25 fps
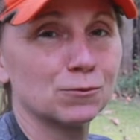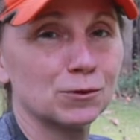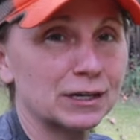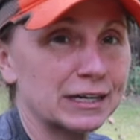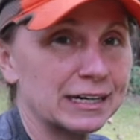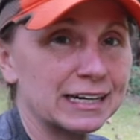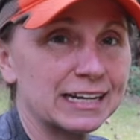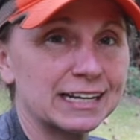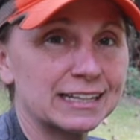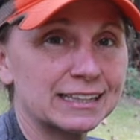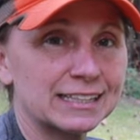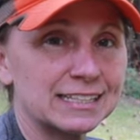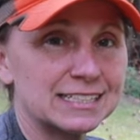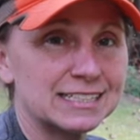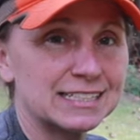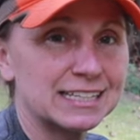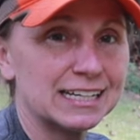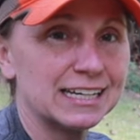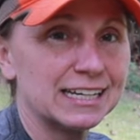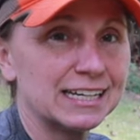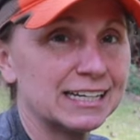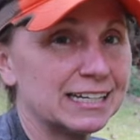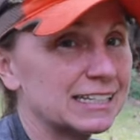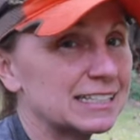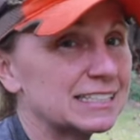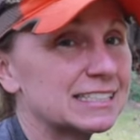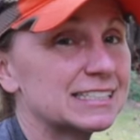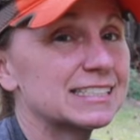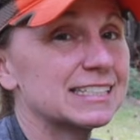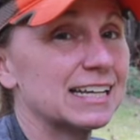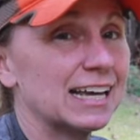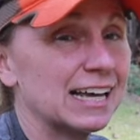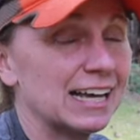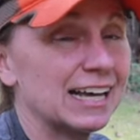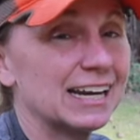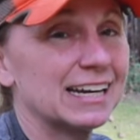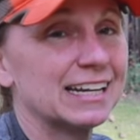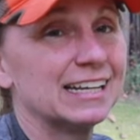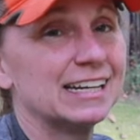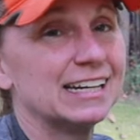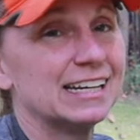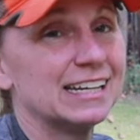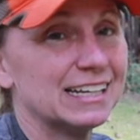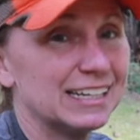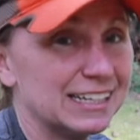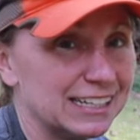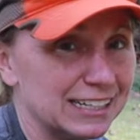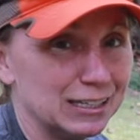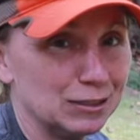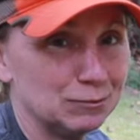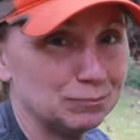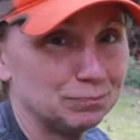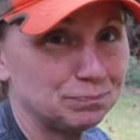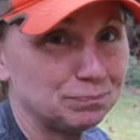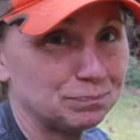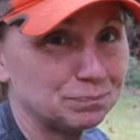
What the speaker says: we're going to get this thing sighted in.